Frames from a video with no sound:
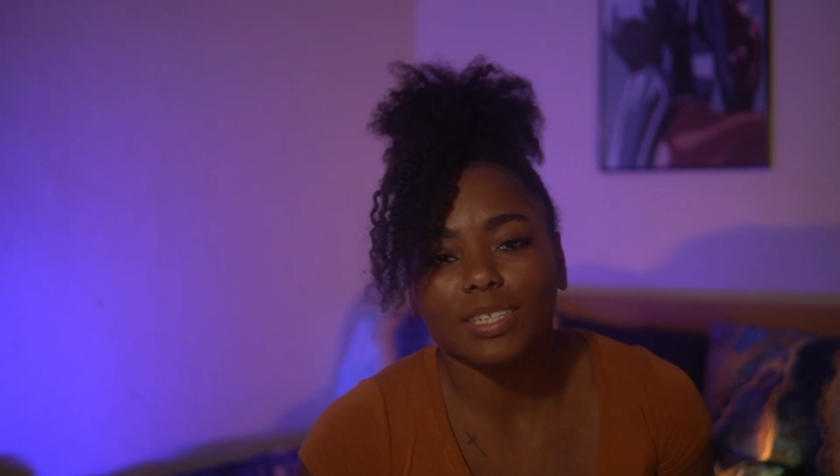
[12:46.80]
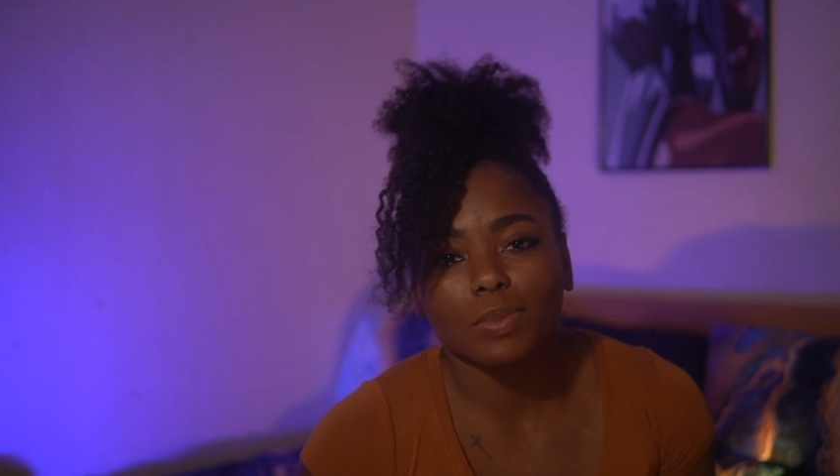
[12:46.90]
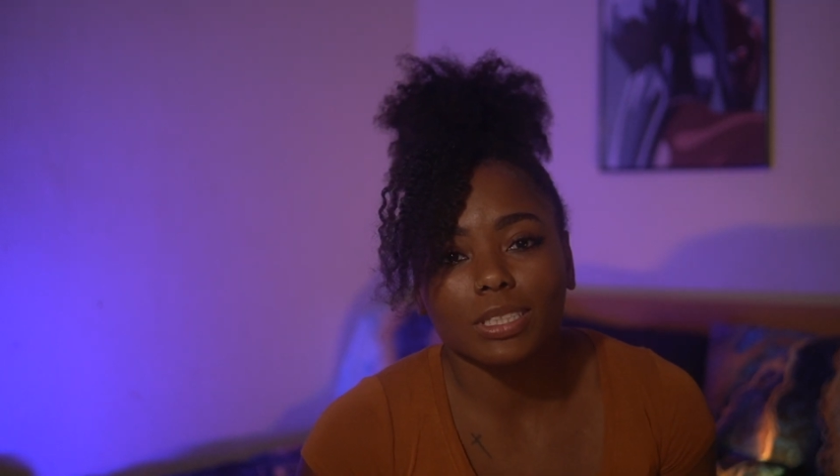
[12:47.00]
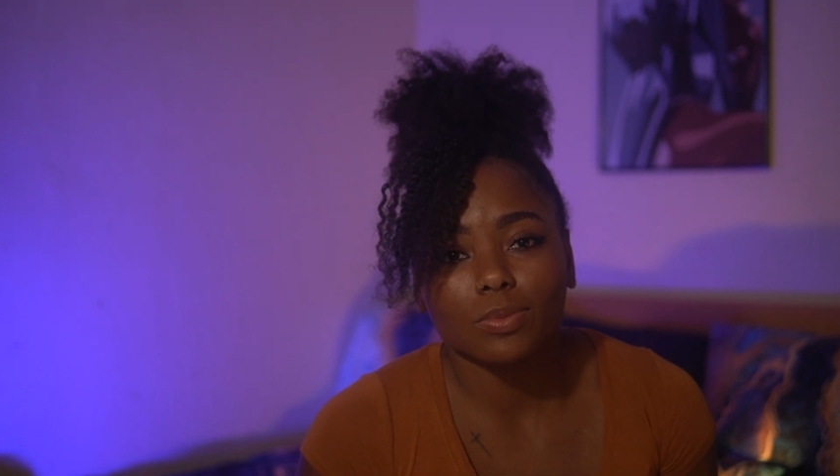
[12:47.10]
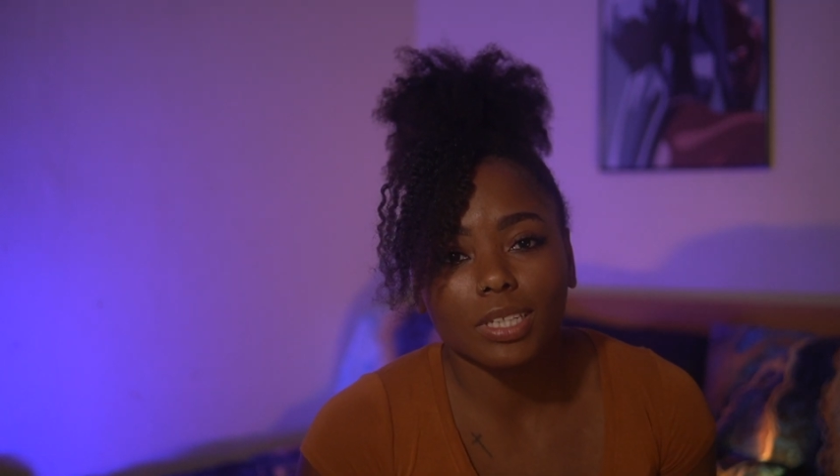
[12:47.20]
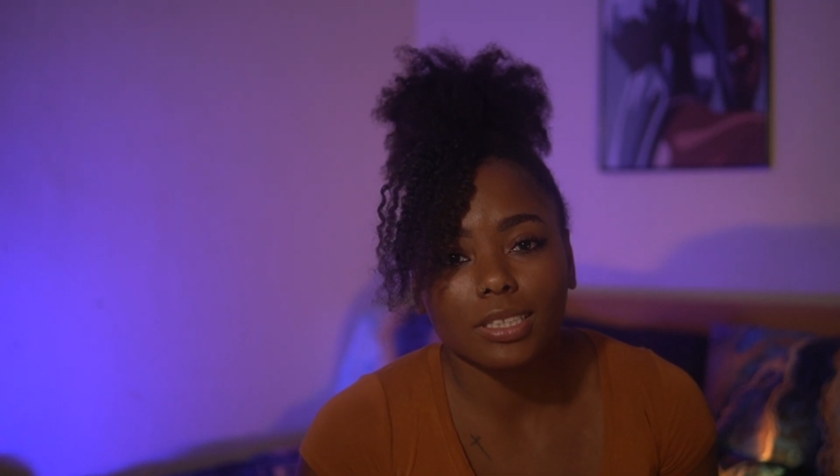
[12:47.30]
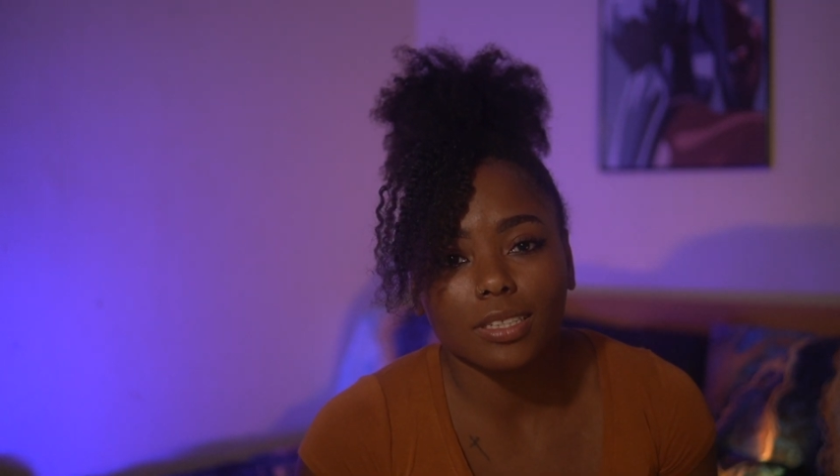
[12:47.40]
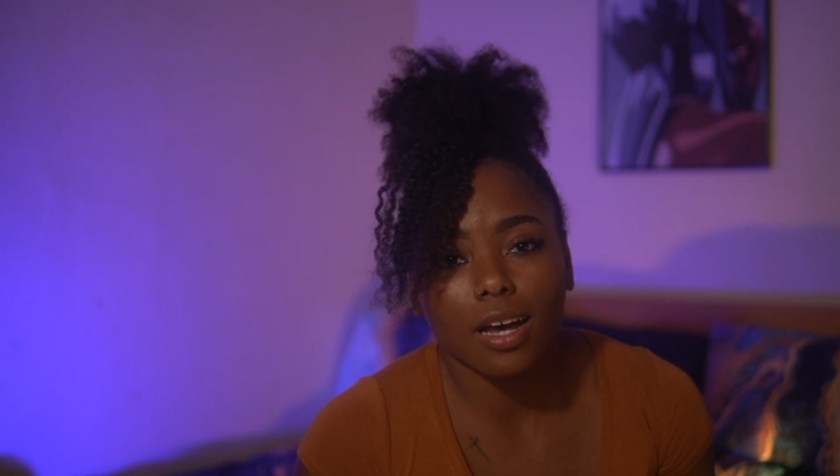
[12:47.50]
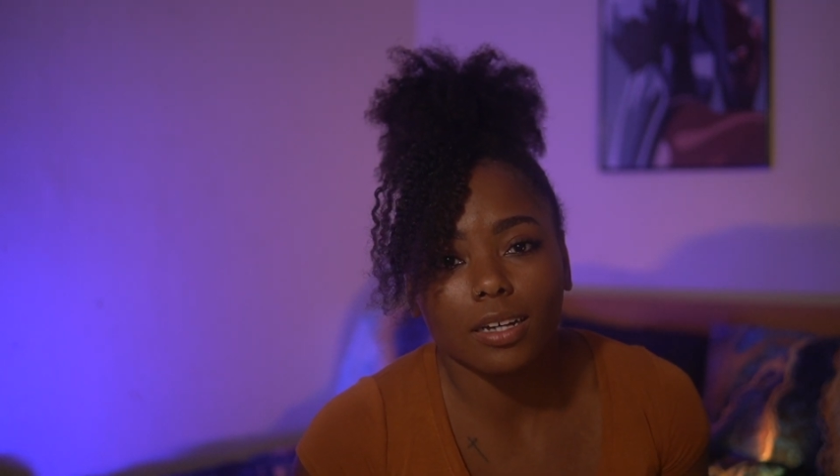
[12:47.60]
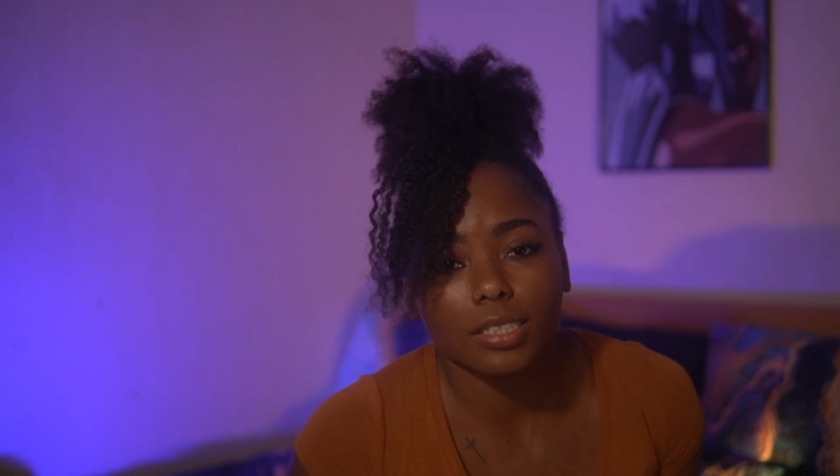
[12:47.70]
to make some
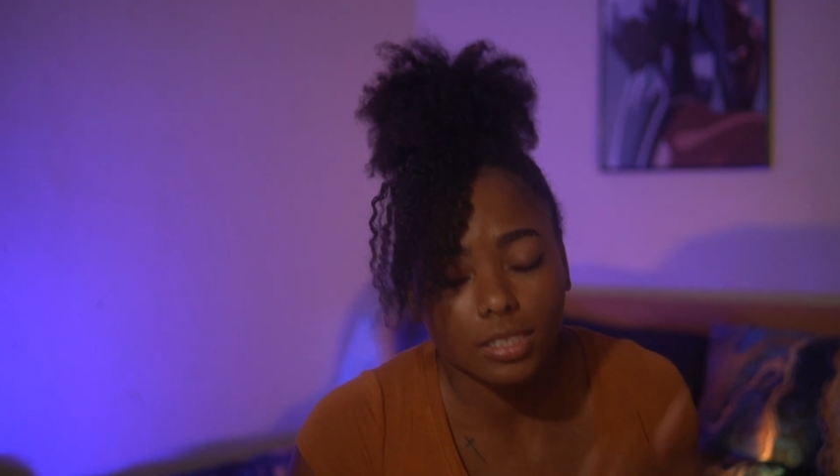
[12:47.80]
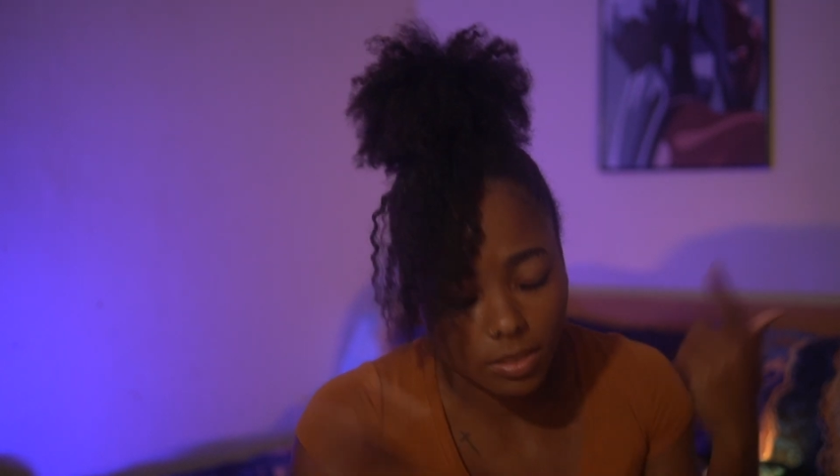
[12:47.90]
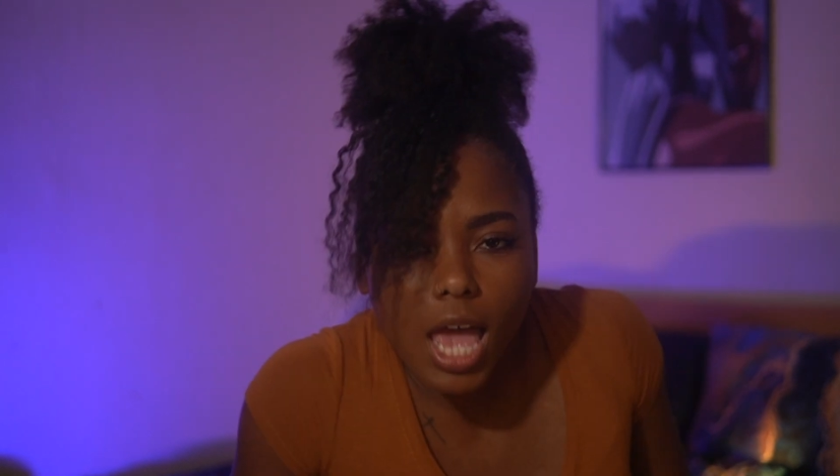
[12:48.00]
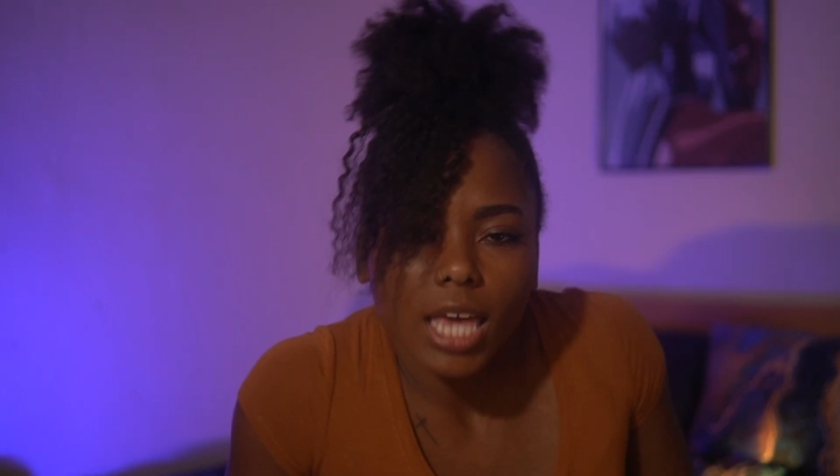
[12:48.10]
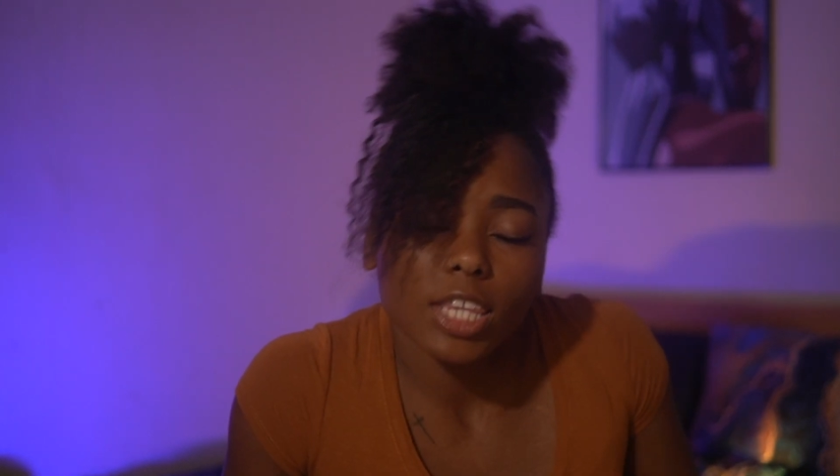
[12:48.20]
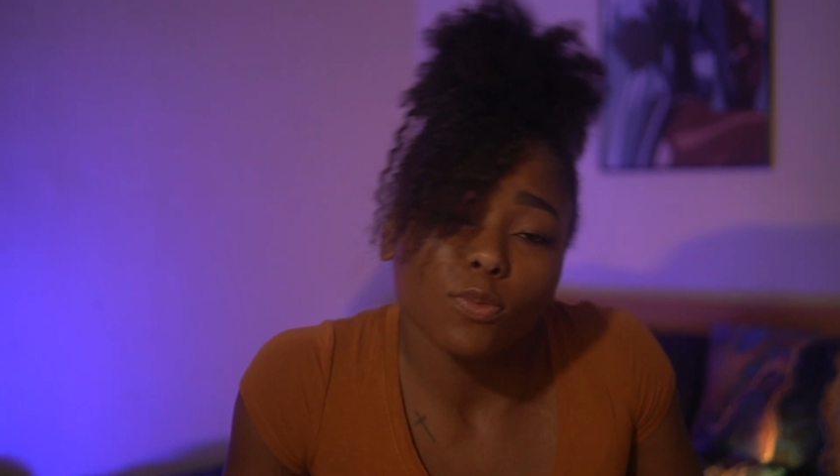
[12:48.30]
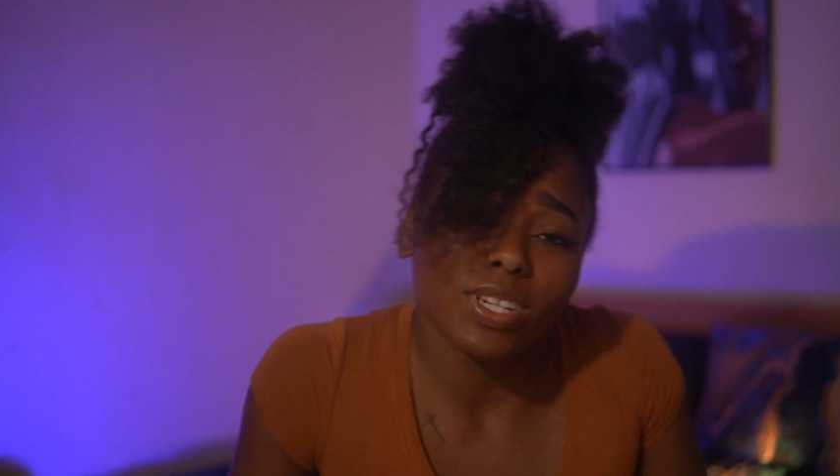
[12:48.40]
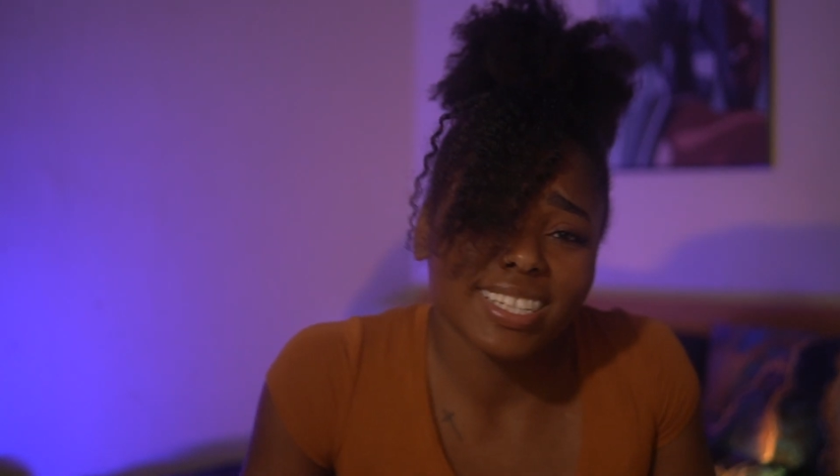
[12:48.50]
TikToks and then we